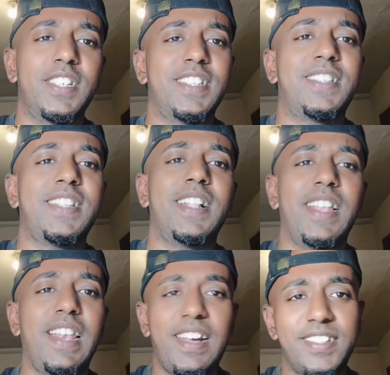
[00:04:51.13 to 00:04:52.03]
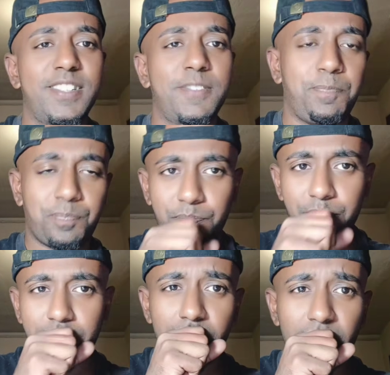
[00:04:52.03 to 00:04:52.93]
sell the lugs,
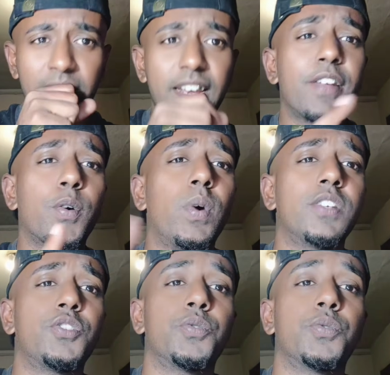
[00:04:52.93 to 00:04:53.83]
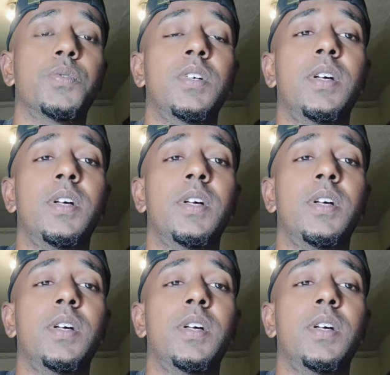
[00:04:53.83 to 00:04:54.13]
and I don't want to buy the